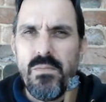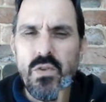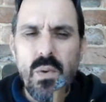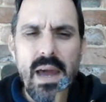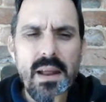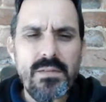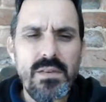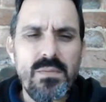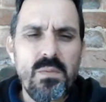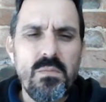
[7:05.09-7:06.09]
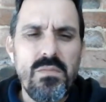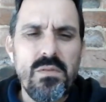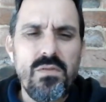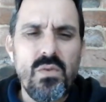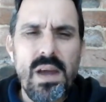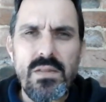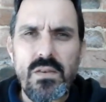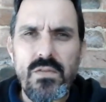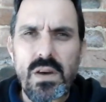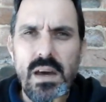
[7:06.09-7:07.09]
throughout
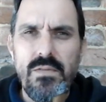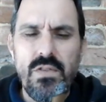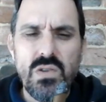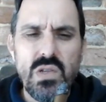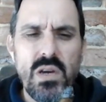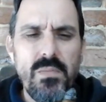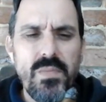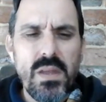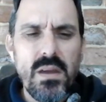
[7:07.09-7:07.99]
the first third.